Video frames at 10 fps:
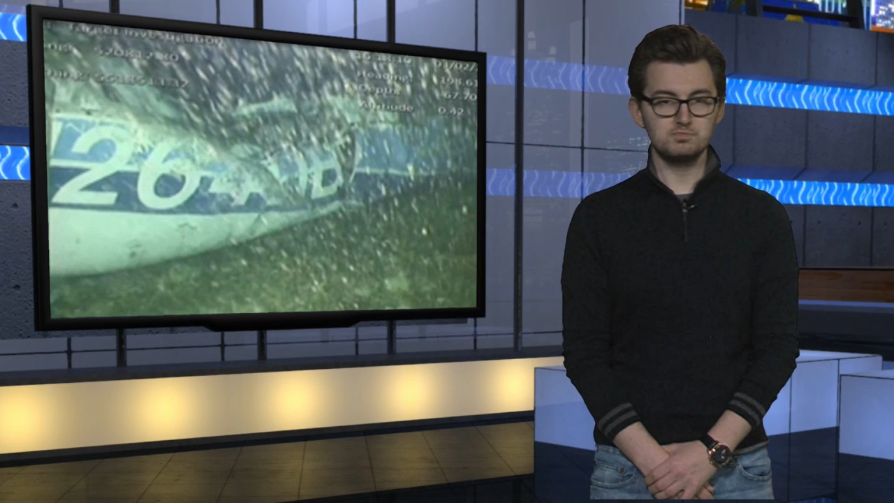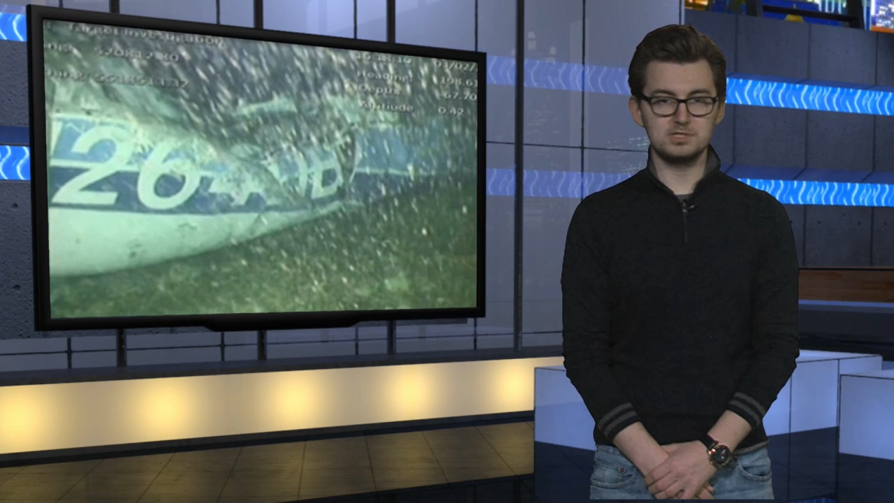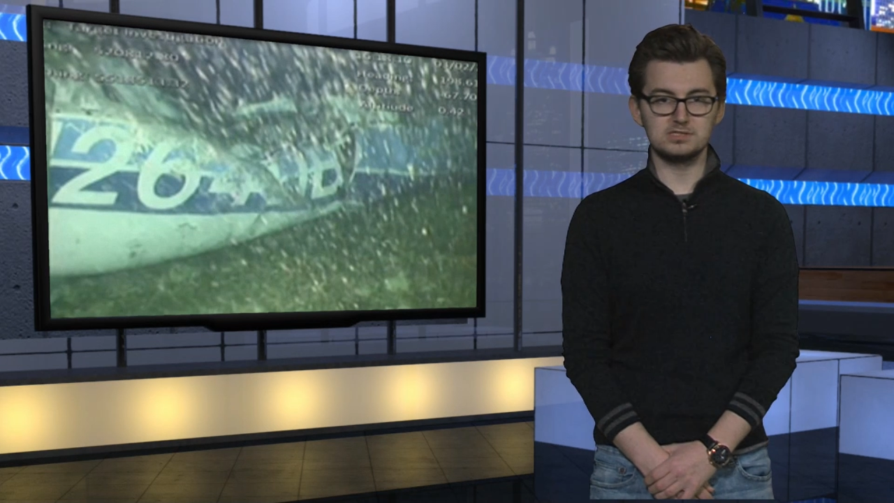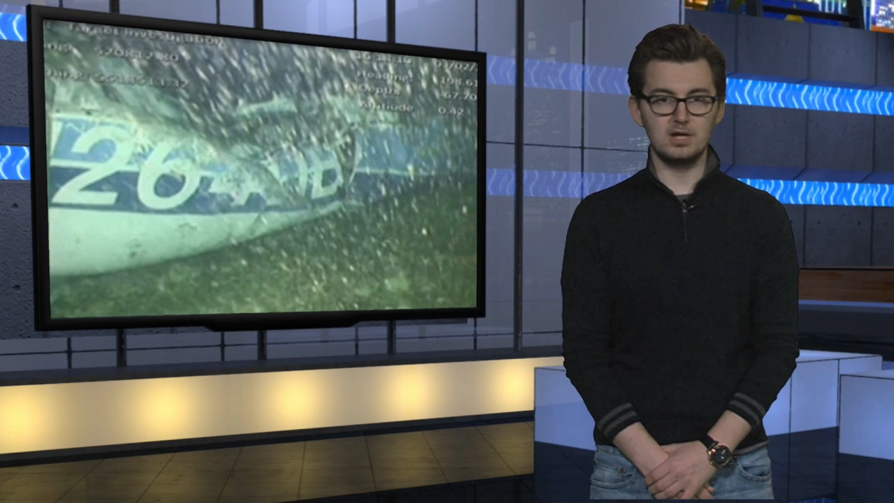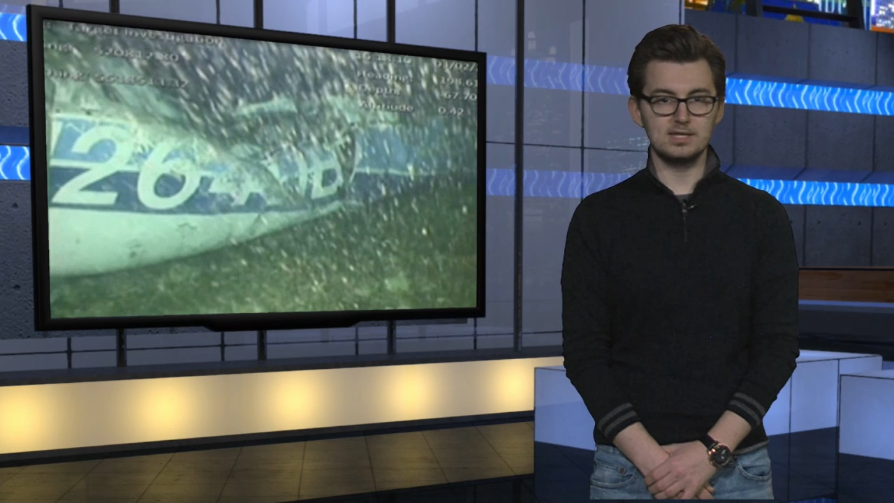
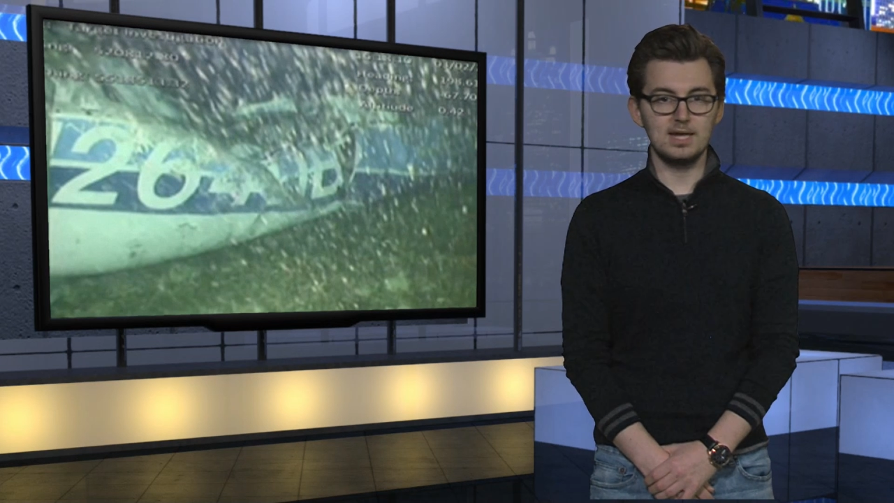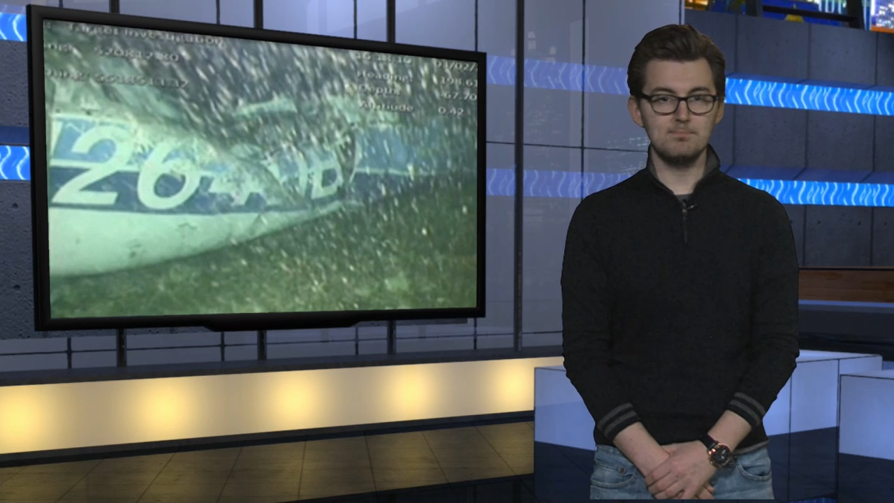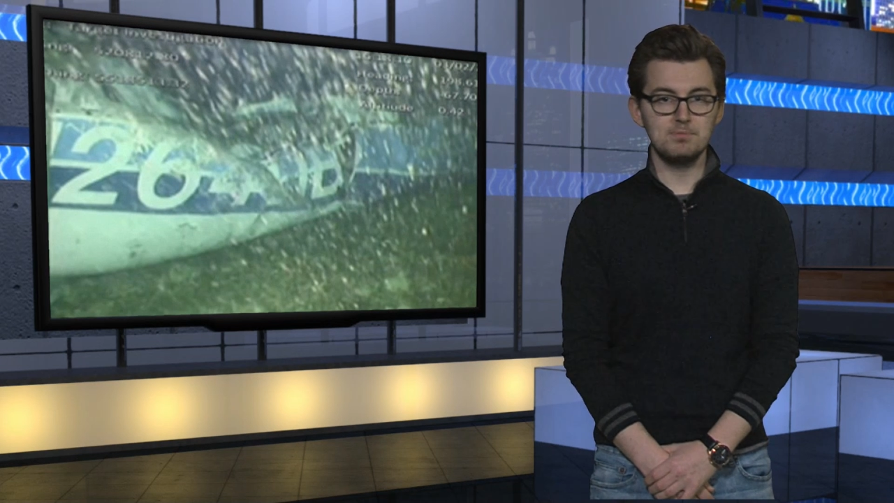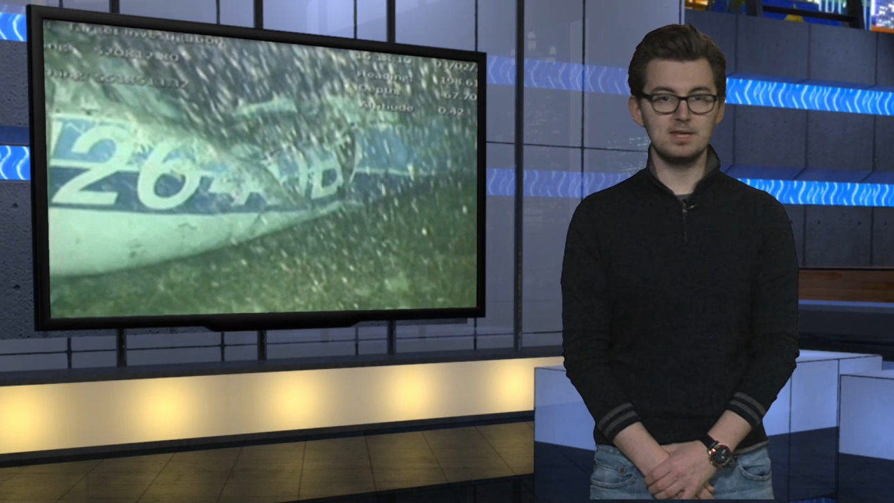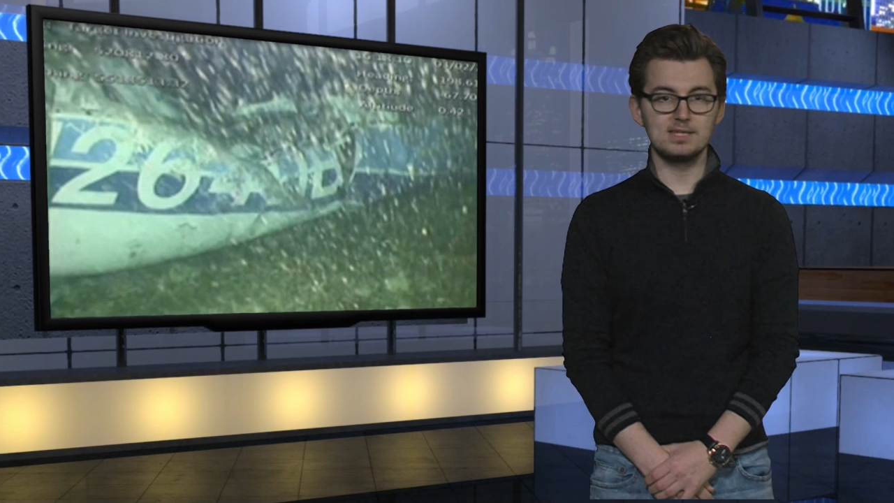but has not
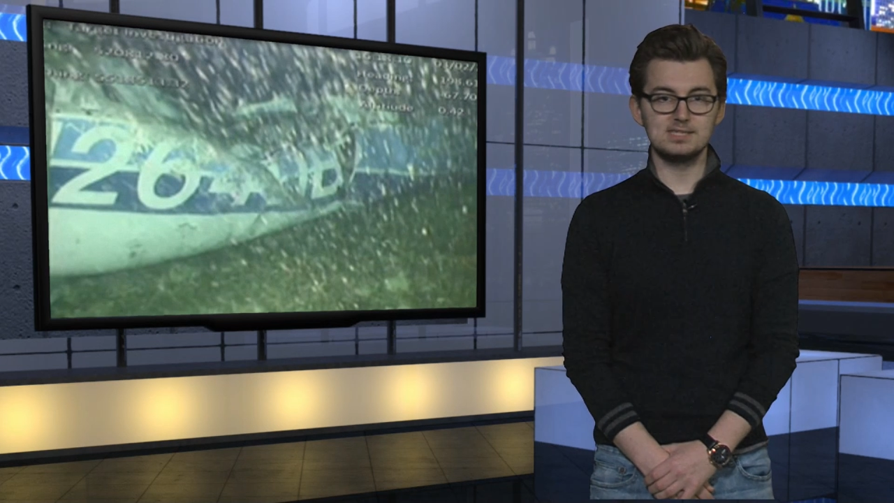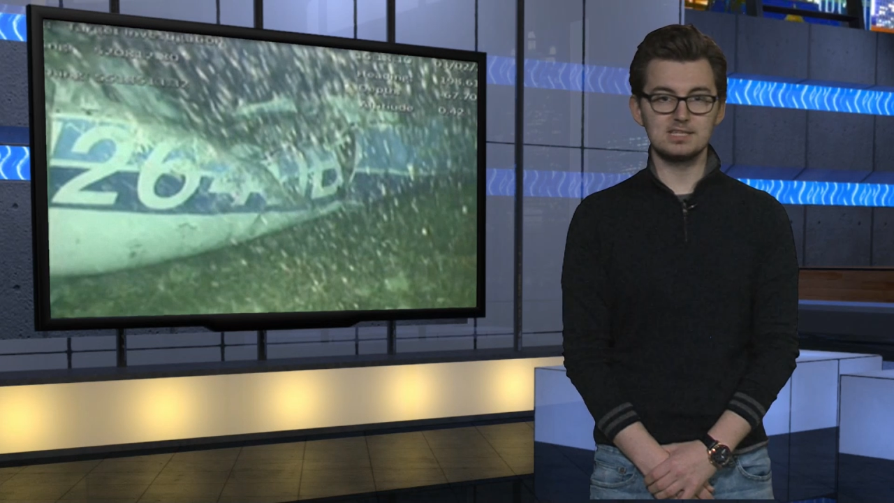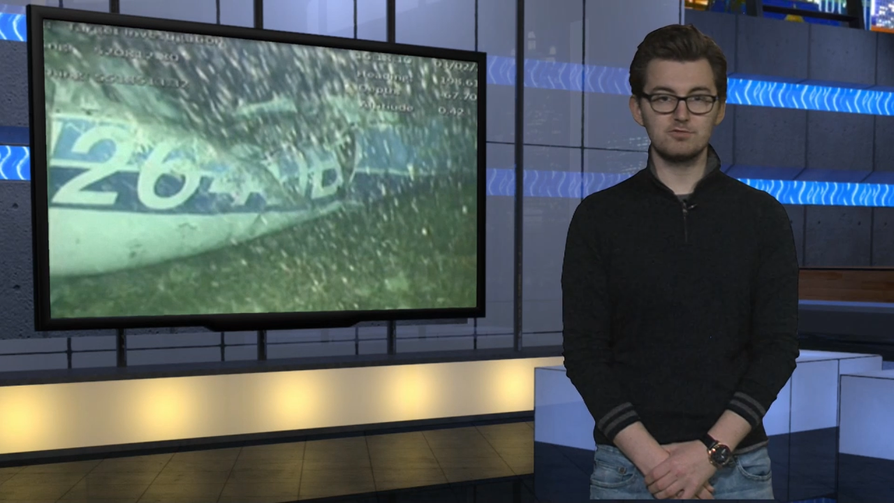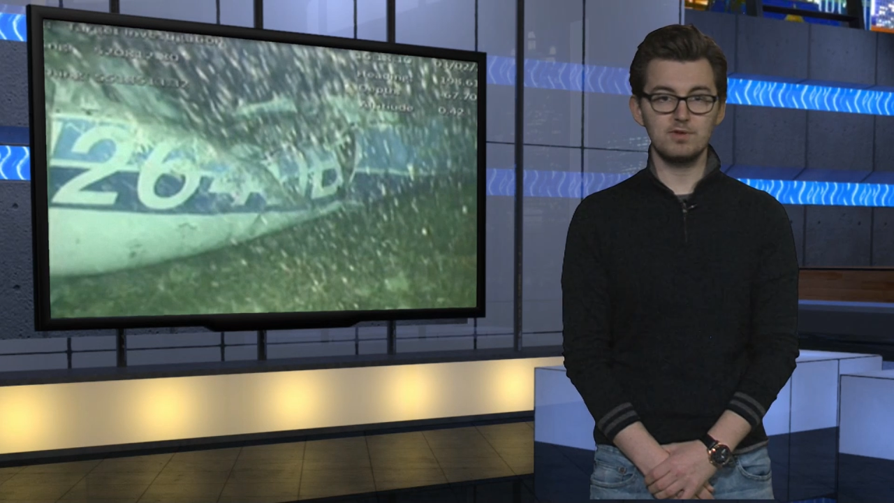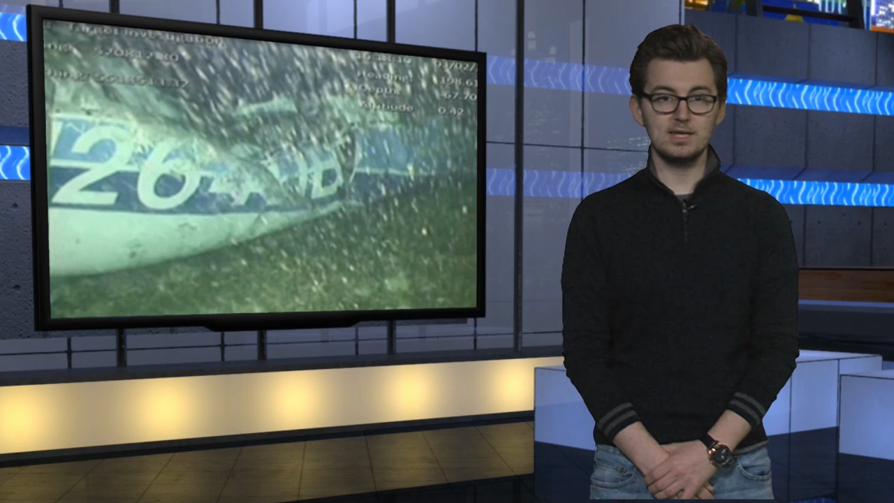yet been
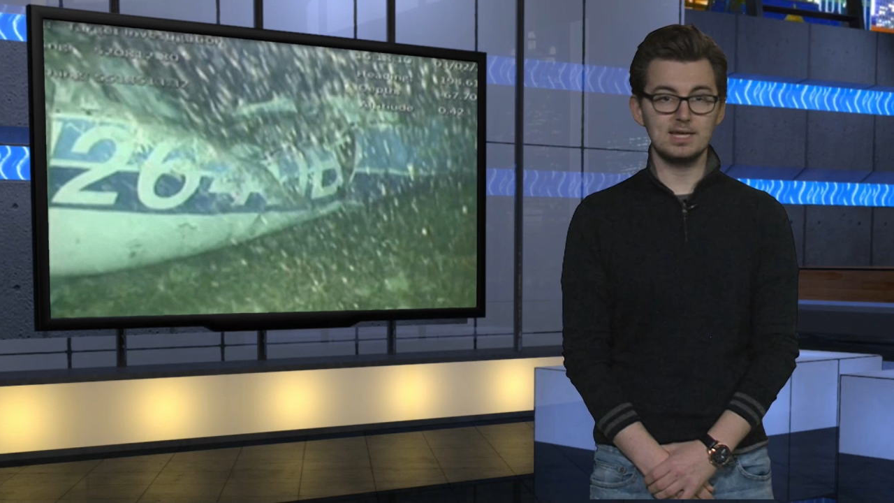identified